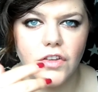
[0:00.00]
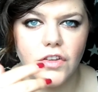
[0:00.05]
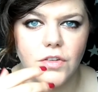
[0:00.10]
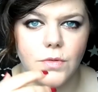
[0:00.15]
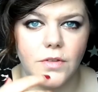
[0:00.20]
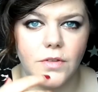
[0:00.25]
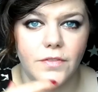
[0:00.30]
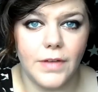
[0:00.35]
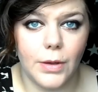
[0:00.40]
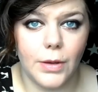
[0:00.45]

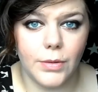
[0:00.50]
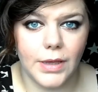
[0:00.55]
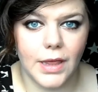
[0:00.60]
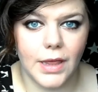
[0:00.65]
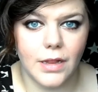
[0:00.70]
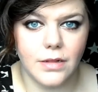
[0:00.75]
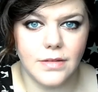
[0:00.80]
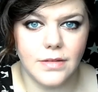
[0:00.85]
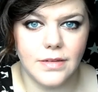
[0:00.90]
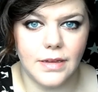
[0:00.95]
she was
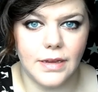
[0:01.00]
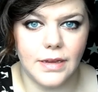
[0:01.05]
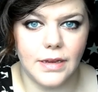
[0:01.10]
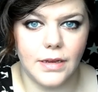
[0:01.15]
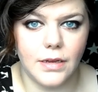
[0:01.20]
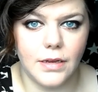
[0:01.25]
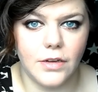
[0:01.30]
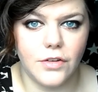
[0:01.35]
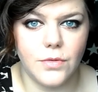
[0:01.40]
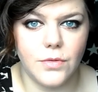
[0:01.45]
found
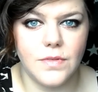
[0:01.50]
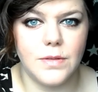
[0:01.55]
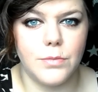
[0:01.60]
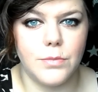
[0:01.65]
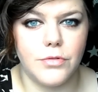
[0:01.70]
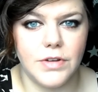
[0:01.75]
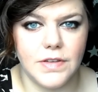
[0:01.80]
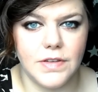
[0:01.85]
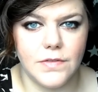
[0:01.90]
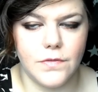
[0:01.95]
guilty, she was
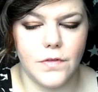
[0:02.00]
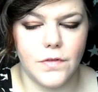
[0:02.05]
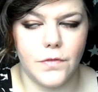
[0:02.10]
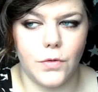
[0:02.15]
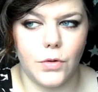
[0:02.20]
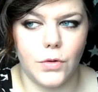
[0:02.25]
in prison for